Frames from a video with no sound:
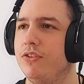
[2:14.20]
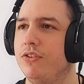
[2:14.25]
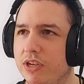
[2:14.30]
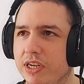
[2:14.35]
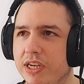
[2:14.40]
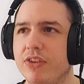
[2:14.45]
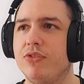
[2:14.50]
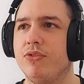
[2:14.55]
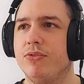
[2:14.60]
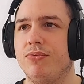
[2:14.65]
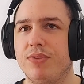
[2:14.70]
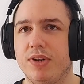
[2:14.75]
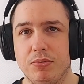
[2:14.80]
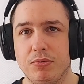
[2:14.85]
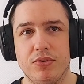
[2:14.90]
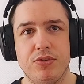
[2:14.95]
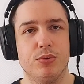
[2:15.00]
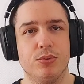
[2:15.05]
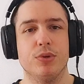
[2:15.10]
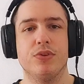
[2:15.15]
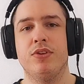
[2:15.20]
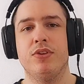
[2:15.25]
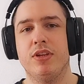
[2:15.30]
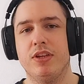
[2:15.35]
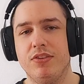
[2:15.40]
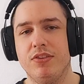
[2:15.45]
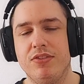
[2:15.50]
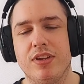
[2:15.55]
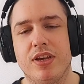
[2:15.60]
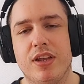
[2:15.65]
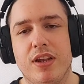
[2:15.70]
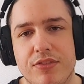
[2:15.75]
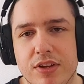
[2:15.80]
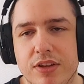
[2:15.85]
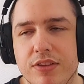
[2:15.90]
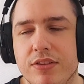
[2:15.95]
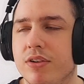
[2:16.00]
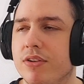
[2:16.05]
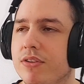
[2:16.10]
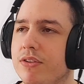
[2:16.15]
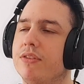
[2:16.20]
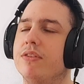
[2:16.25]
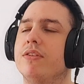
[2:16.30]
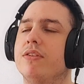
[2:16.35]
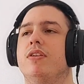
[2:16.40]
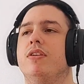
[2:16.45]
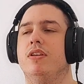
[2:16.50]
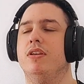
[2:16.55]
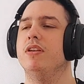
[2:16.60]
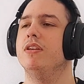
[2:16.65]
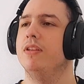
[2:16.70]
So I guess the vibe of the song is not as sad as I thought.